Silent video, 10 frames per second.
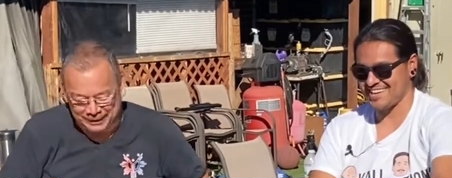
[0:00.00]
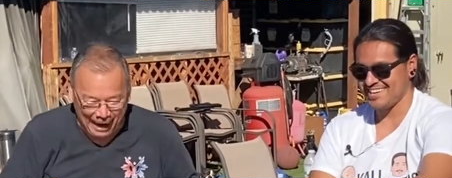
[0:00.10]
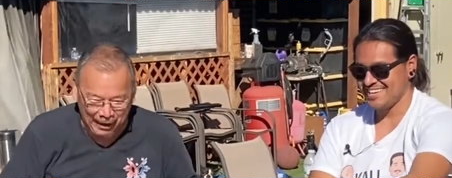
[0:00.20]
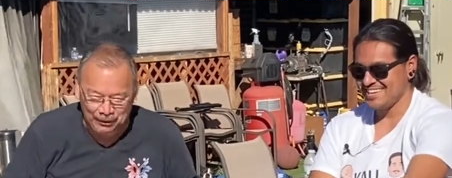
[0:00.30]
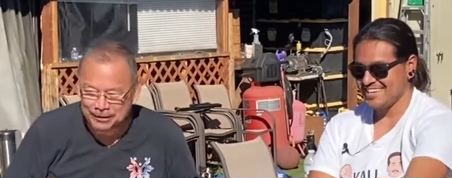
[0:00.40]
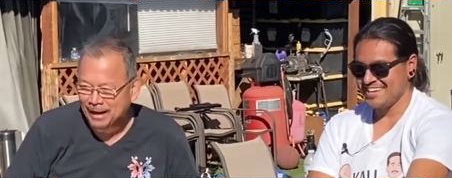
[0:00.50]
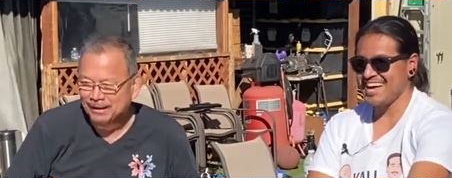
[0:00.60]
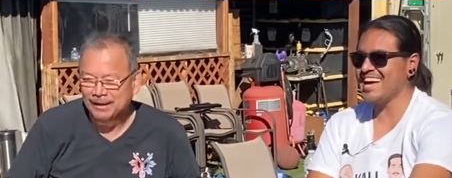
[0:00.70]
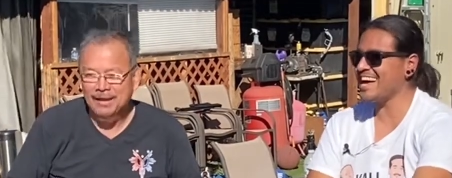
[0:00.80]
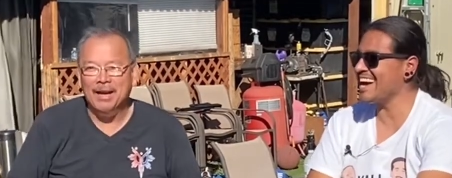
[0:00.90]
Speaker 1: down.
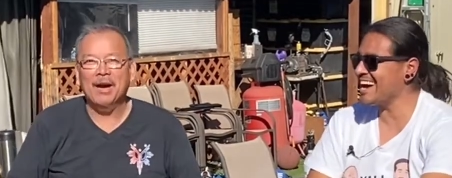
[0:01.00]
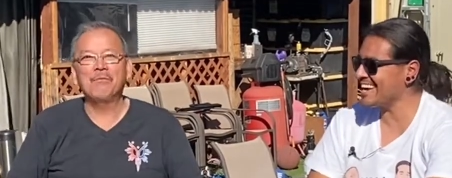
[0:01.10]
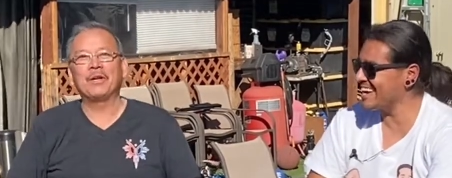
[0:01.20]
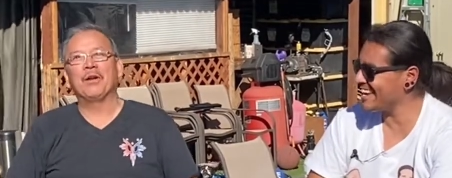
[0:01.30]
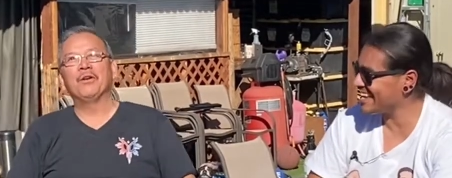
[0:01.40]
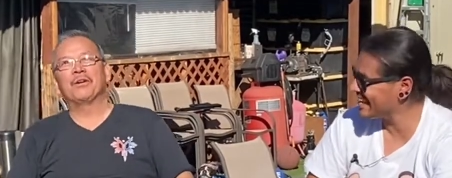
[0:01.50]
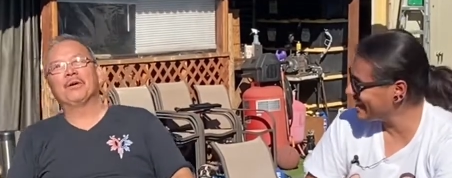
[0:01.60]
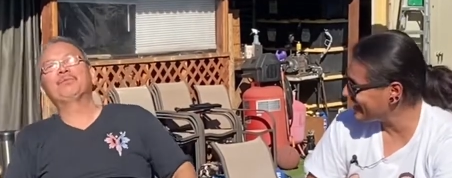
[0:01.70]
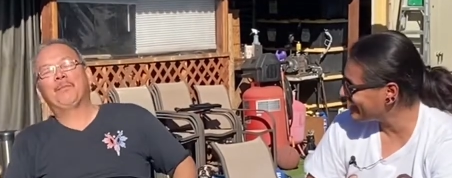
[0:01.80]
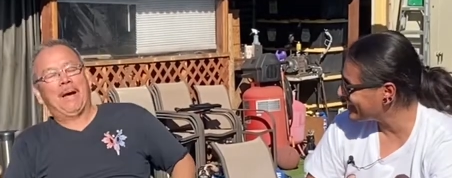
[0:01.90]
I think I want to look
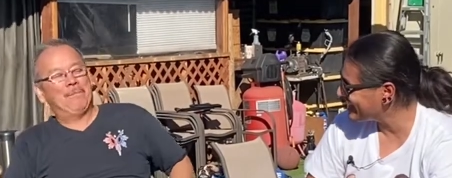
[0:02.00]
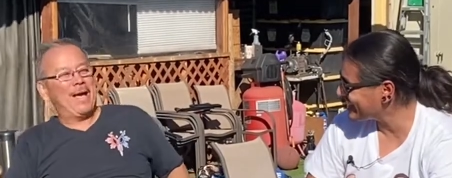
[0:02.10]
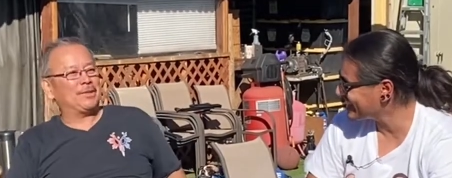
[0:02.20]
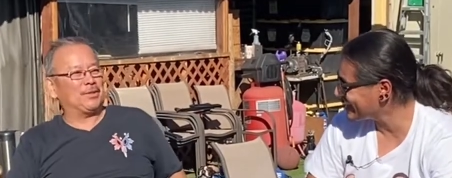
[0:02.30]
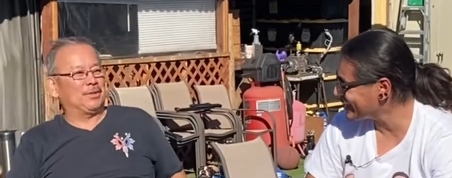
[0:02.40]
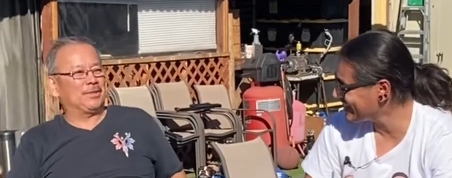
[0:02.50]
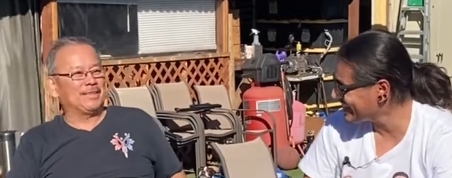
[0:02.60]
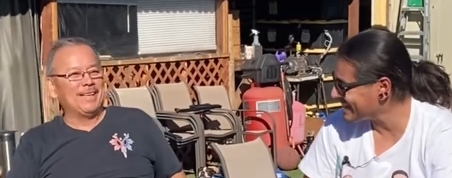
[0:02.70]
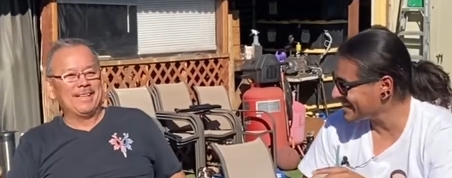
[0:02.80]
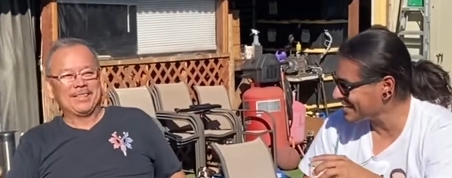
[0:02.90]
up to my masters,
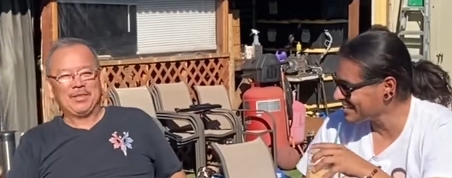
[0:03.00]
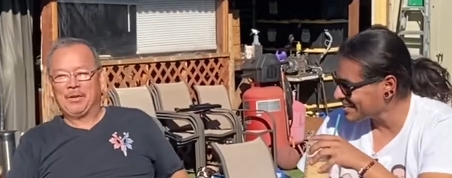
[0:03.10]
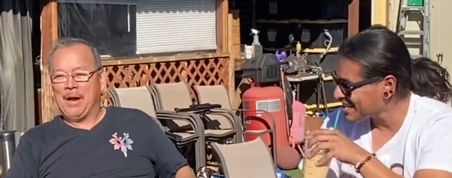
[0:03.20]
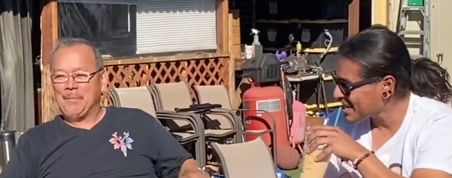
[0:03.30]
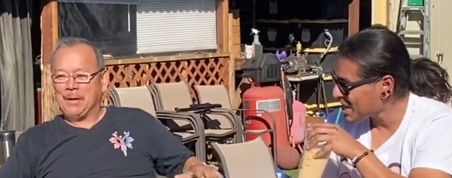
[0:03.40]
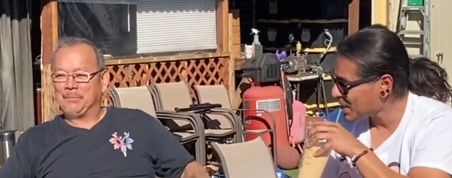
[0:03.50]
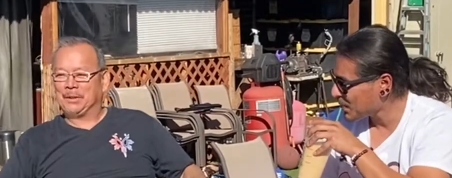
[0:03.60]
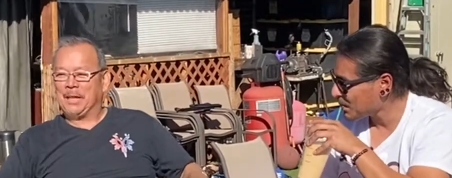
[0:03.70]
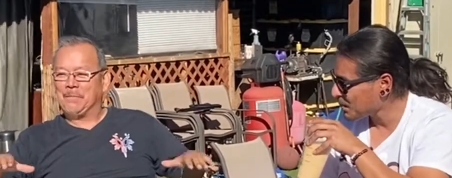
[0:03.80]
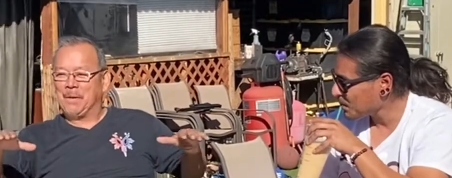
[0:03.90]
so yeah, I, am going to
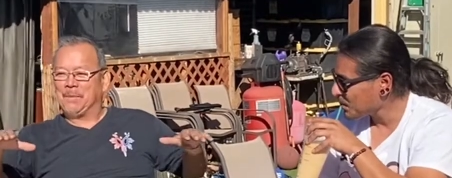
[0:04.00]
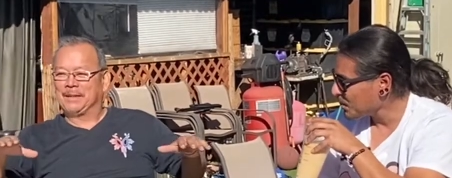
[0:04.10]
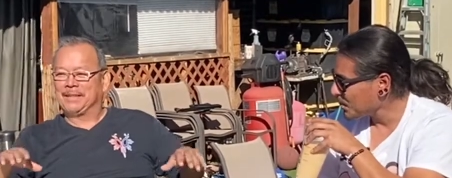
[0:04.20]
put them up, on the.